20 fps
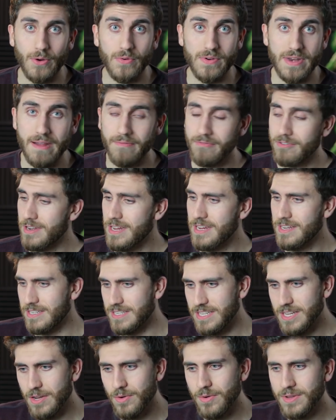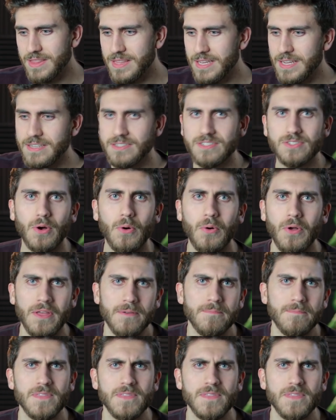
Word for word: you know, never need to deal with this. So,